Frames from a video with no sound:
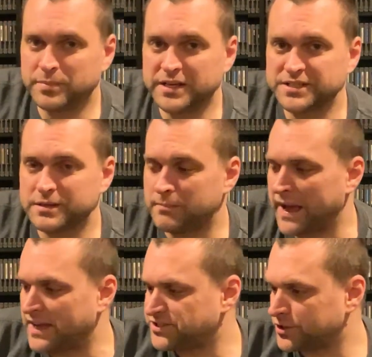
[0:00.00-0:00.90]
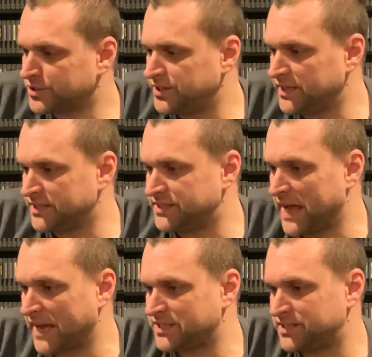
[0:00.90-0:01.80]
Because the mask looks the
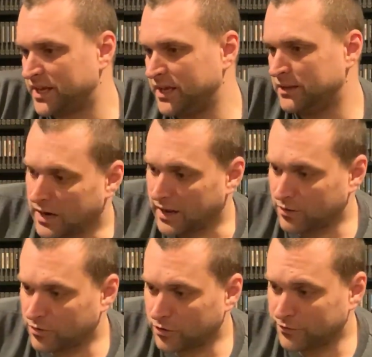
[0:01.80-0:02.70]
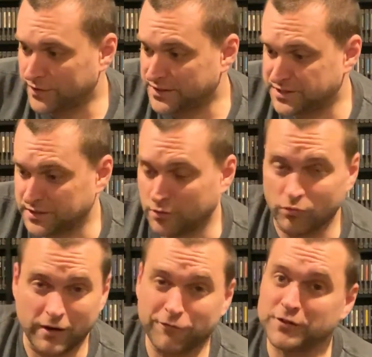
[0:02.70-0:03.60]
exact same. I don't know if that's a
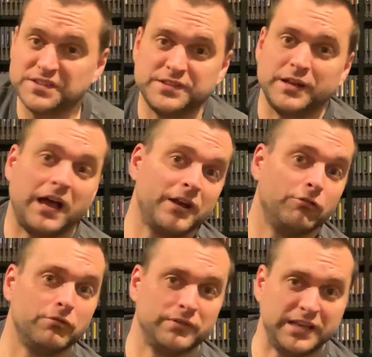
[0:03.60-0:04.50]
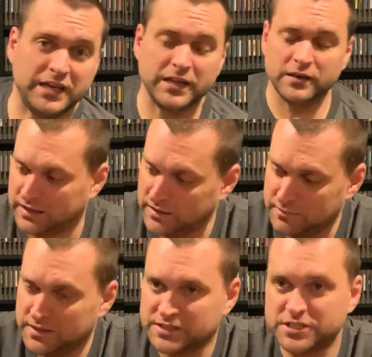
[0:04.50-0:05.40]
reference that I don't get. I
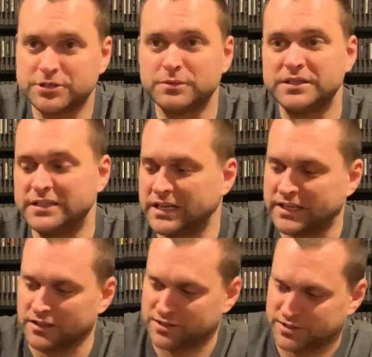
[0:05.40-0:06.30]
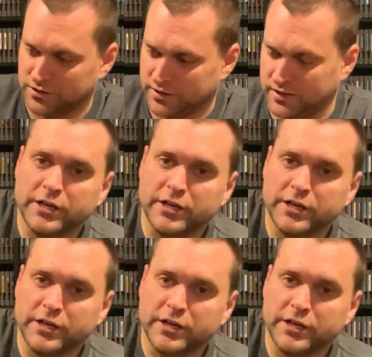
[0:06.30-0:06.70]
mean, it's just ridiculous looking.